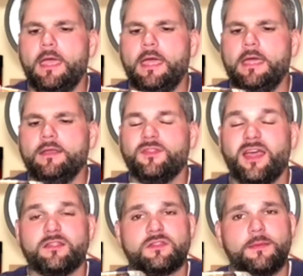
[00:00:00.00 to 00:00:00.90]
And
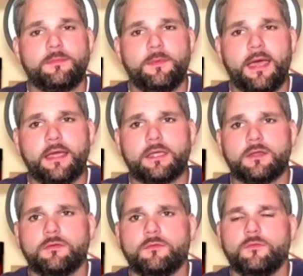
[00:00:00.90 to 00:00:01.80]
that stepped back
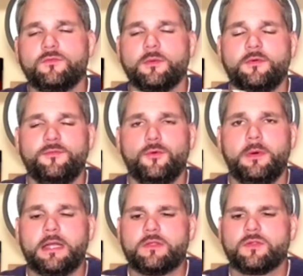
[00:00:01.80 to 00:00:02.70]
from a full
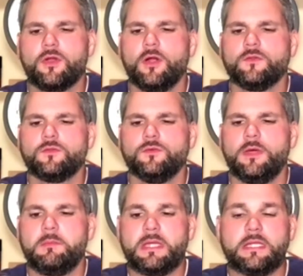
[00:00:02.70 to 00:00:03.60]
body cigar
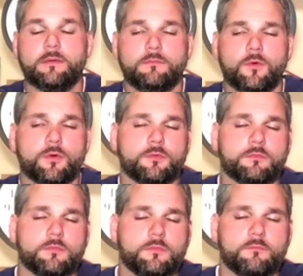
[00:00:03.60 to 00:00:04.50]
to a medium or
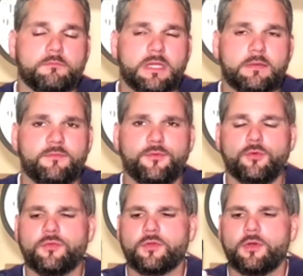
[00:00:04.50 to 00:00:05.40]
medium
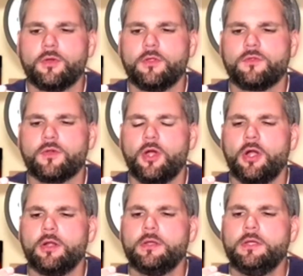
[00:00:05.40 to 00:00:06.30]
full
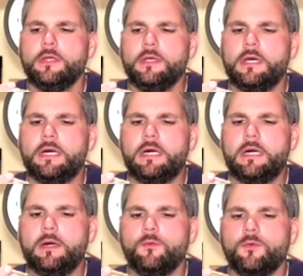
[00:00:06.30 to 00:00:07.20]
cigar
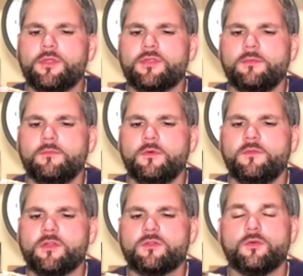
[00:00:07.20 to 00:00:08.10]
with some
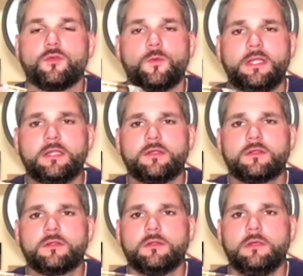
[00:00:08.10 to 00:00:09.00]
vegetal
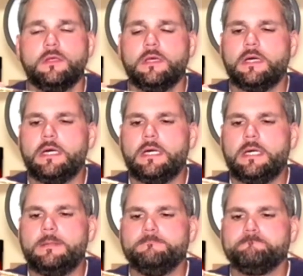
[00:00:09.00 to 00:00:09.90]
sweetness
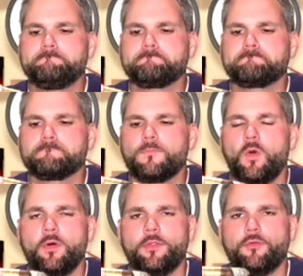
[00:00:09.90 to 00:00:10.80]
on
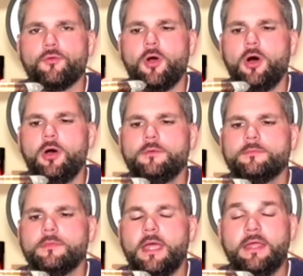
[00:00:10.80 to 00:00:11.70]
the draw
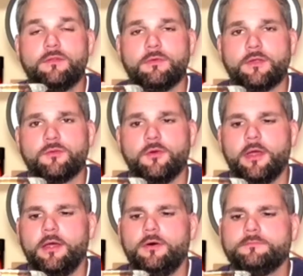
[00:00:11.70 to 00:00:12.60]
and the
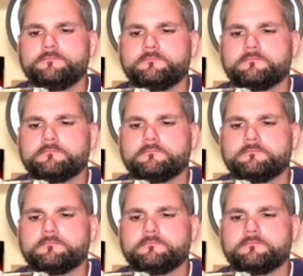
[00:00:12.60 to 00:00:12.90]
retrohale.